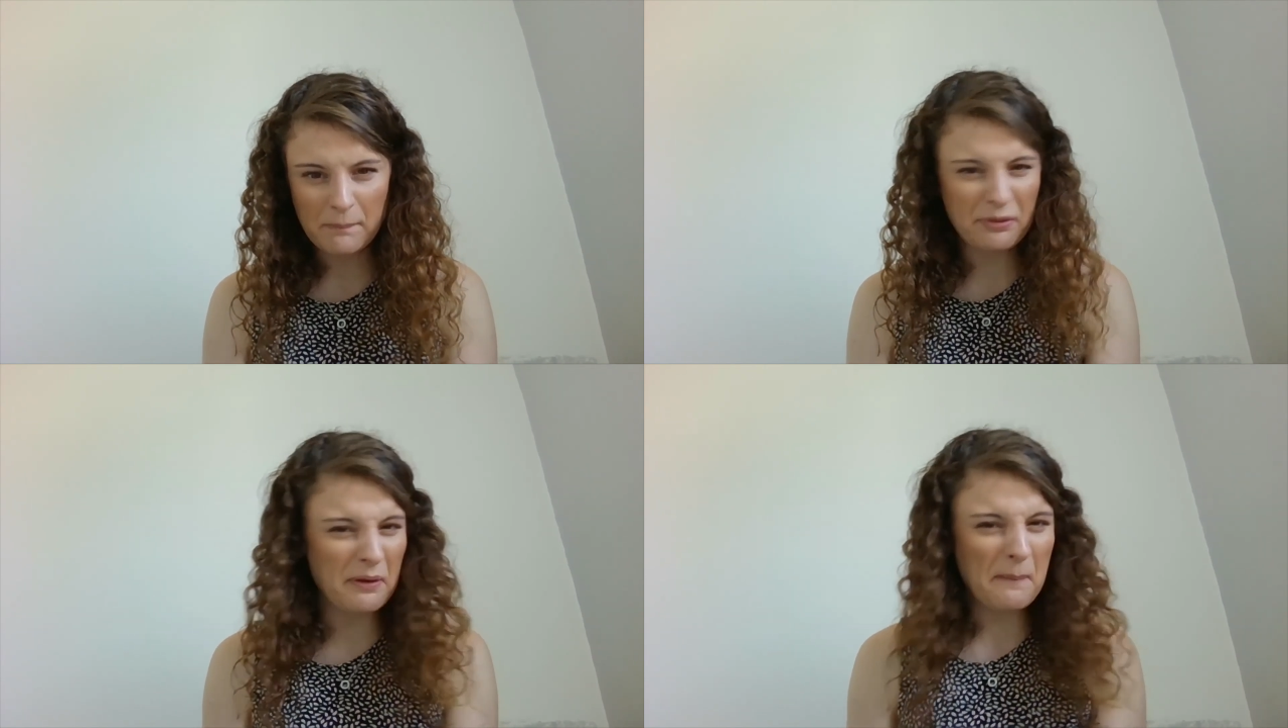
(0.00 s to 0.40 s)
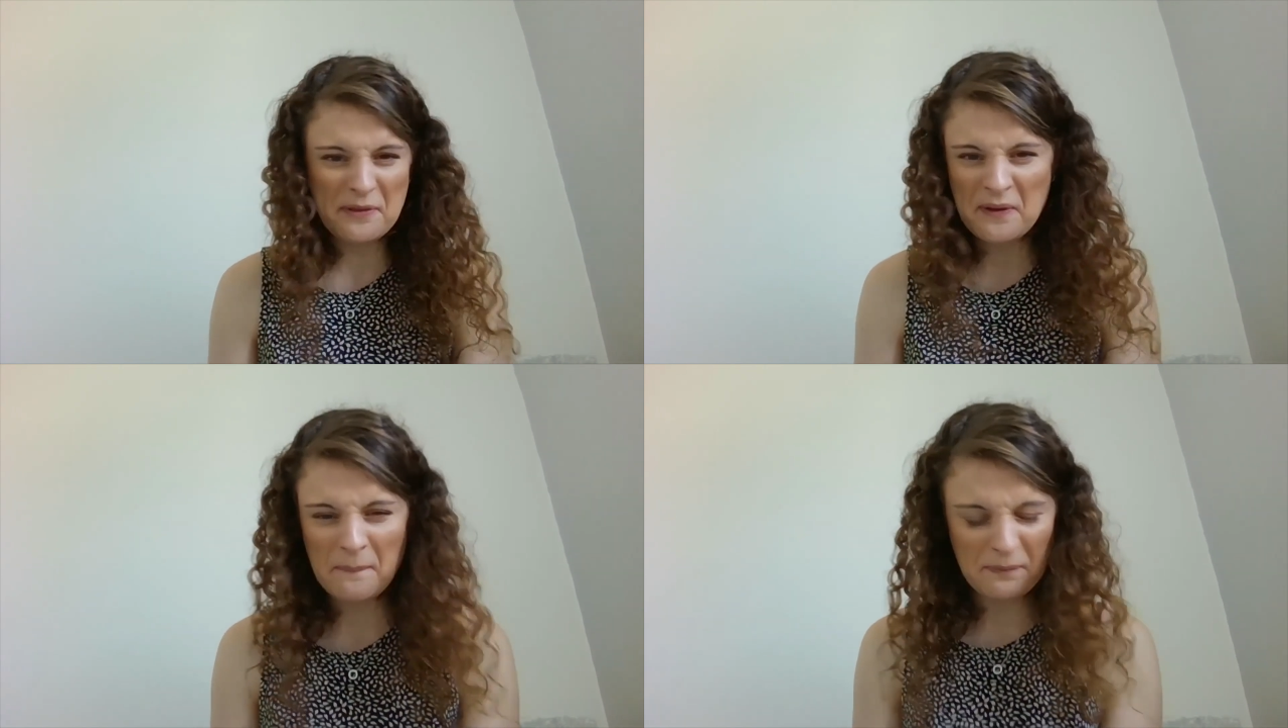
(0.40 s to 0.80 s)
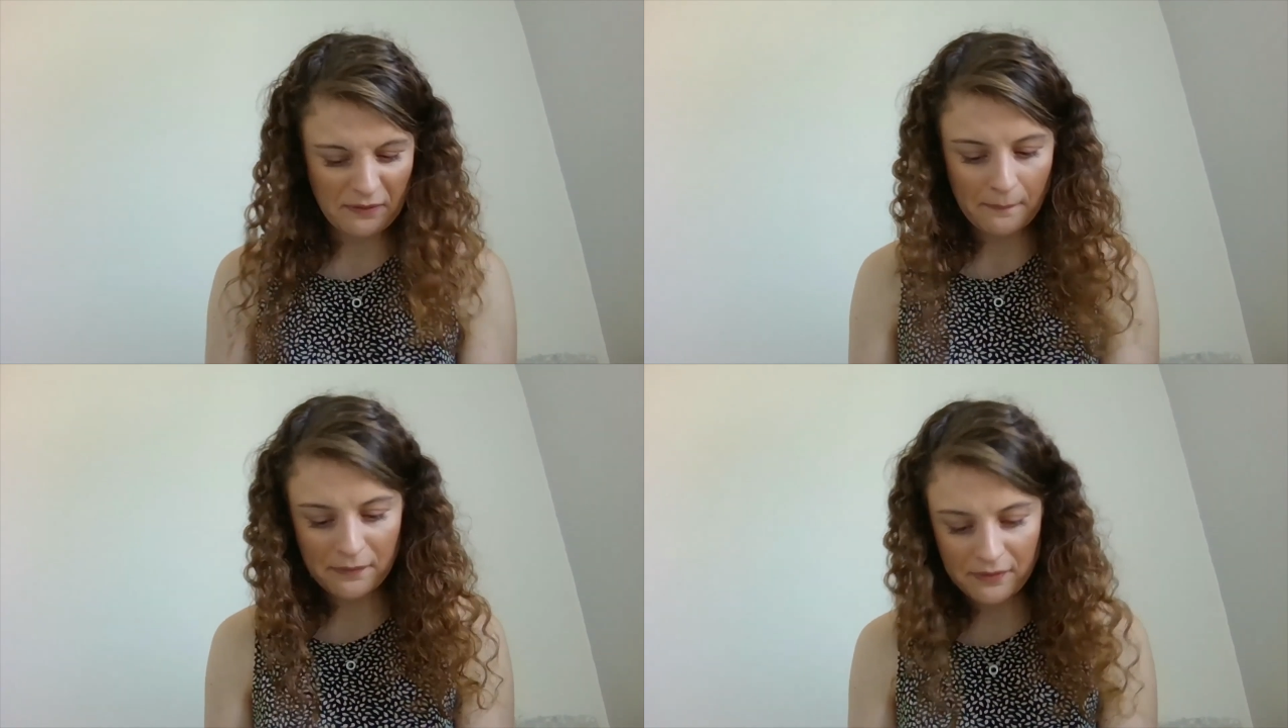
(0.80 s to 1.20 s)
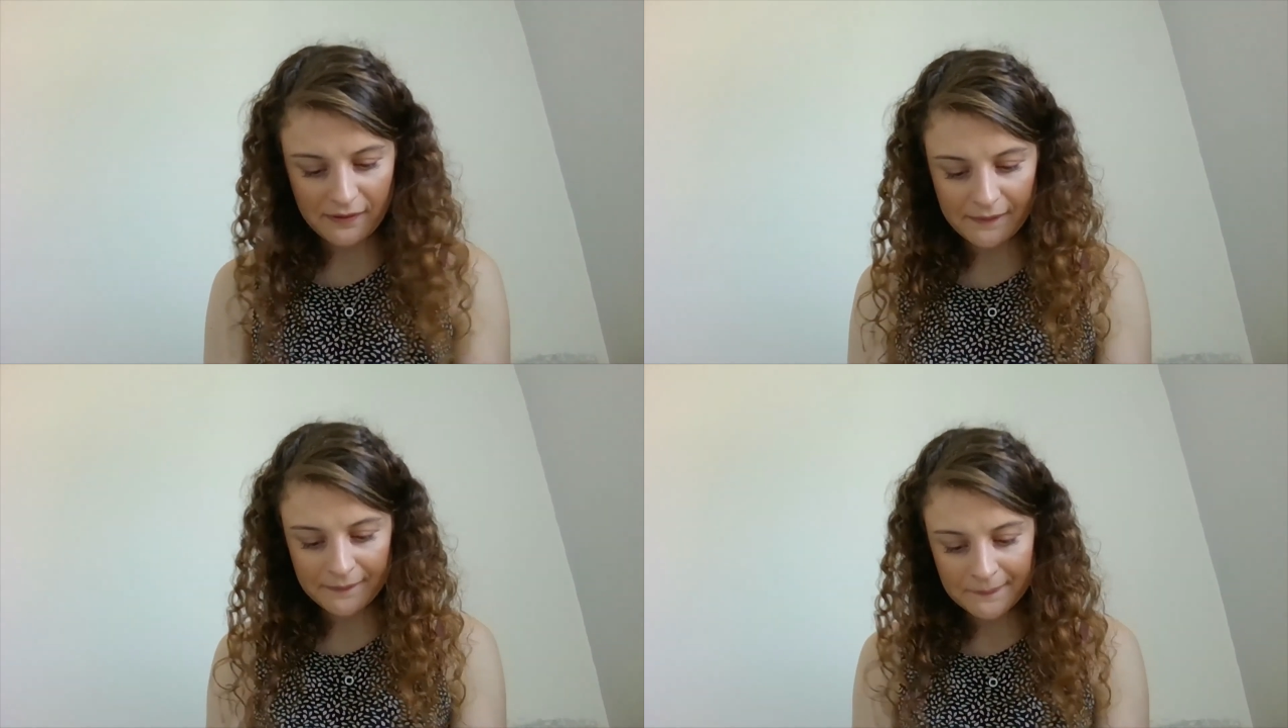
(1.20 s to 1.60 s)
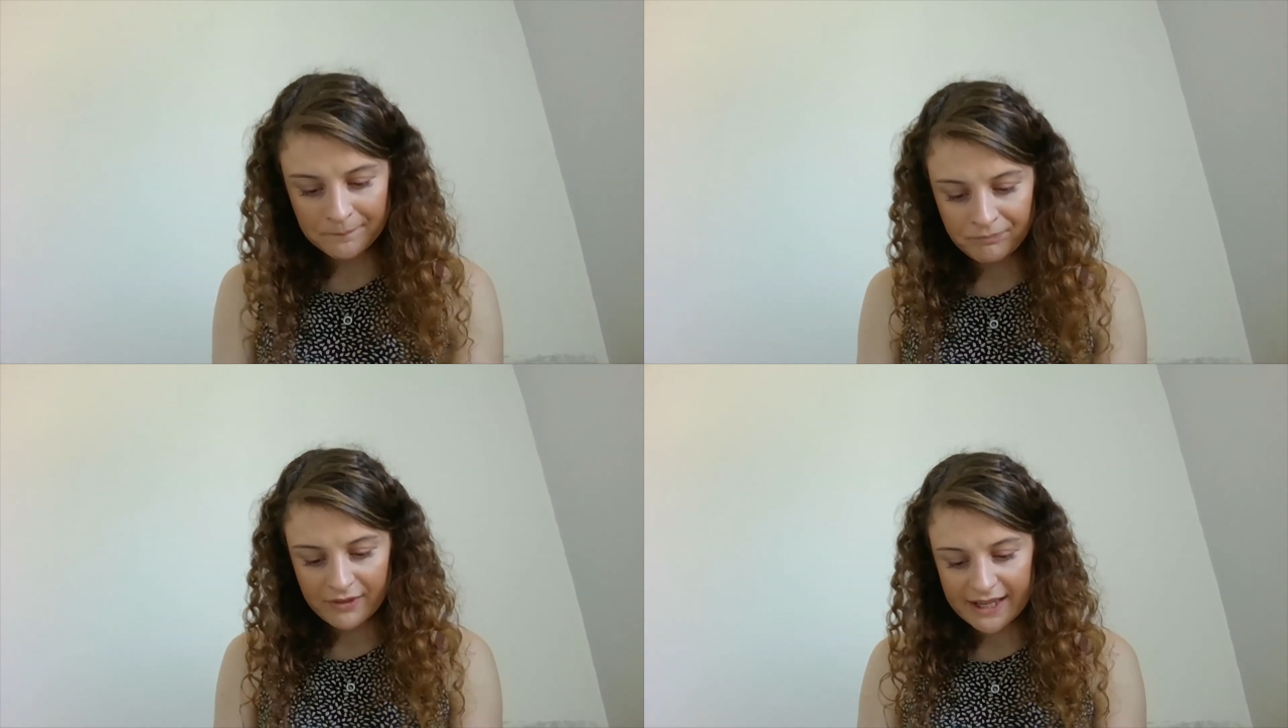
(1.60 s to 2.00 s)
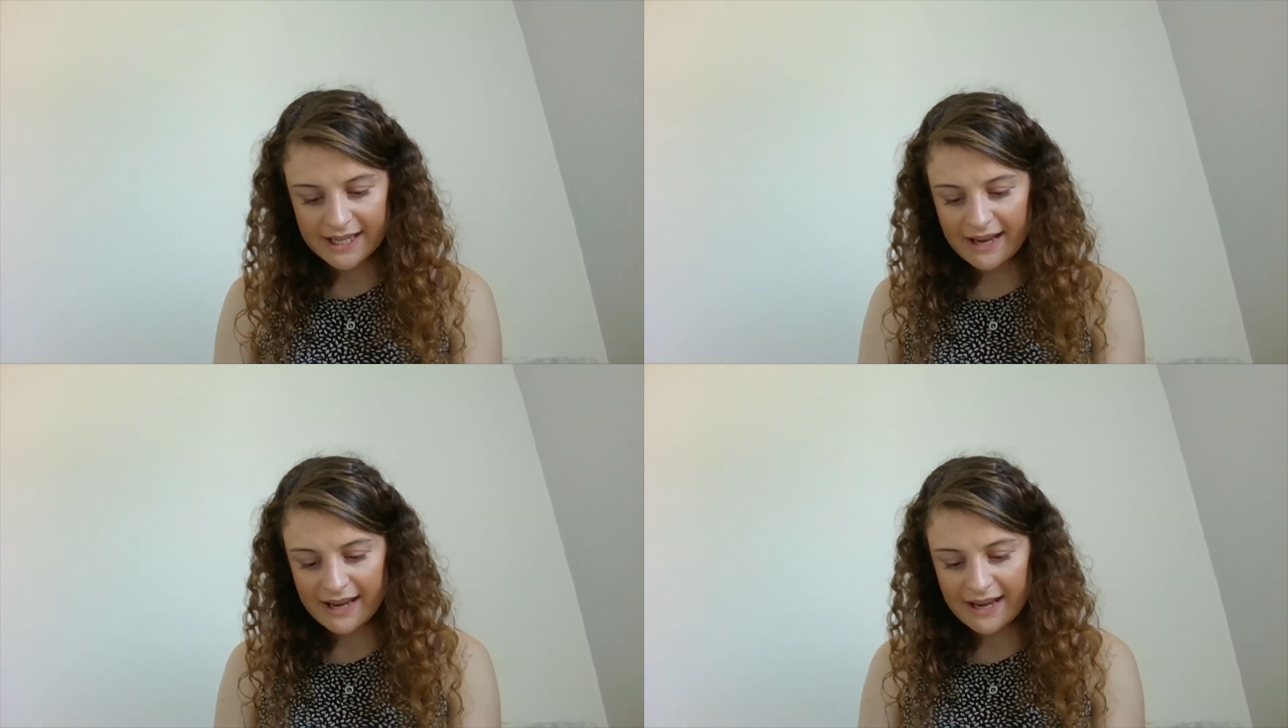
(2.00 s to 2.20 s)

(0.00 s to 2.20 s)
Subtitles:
Psst, psst, psst, psst. He'd